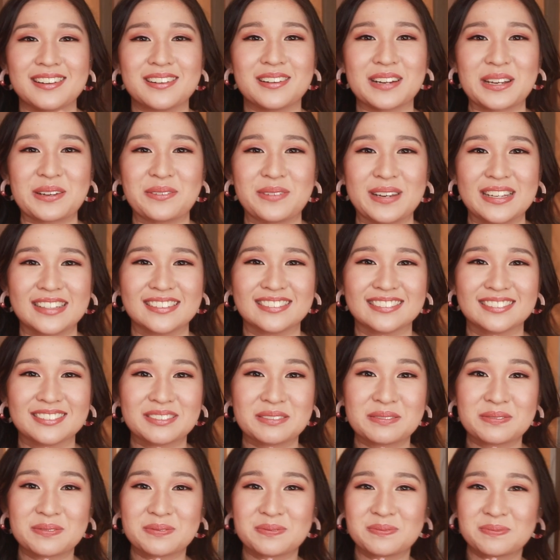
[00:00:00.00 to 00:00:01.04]
Okay, wait.
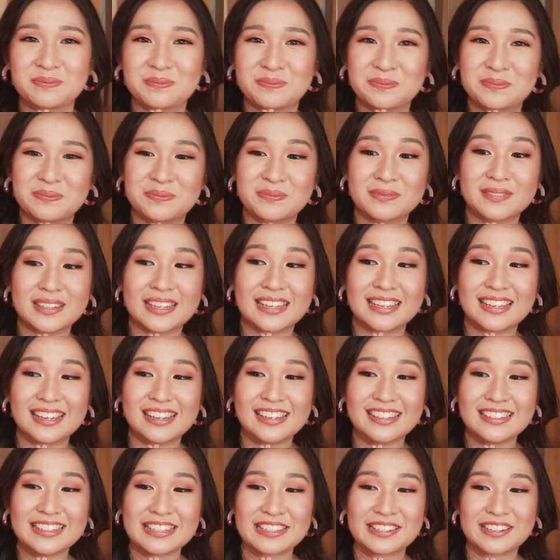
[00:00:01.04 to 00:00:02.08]

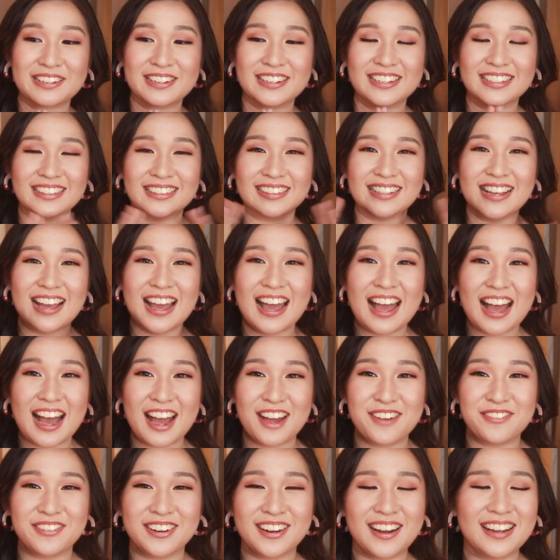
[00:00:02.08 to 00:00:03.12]
Insert,
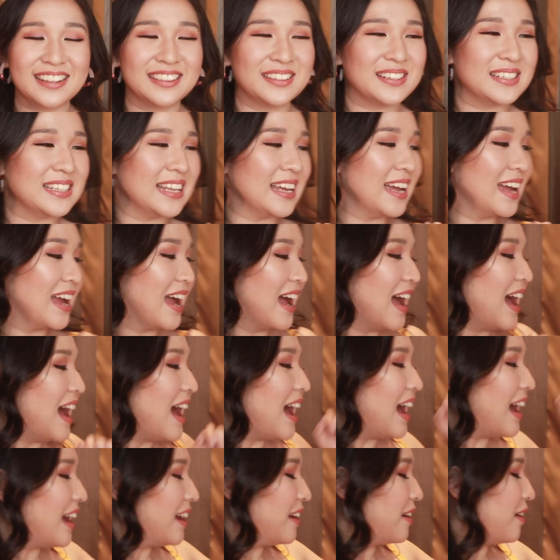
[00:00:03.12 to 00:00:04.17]
I forgot to say,
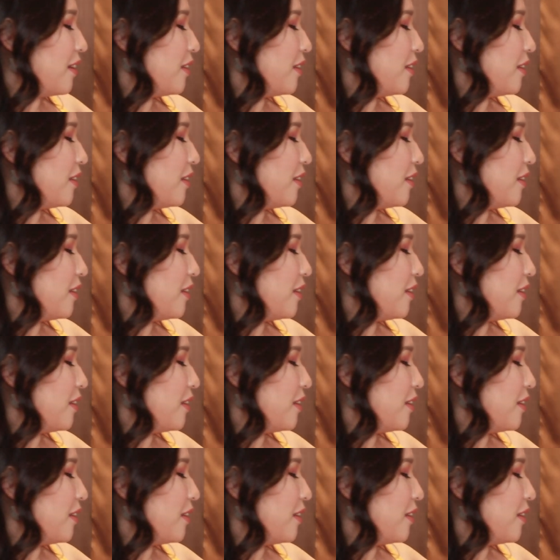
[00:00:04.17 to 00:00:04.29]
I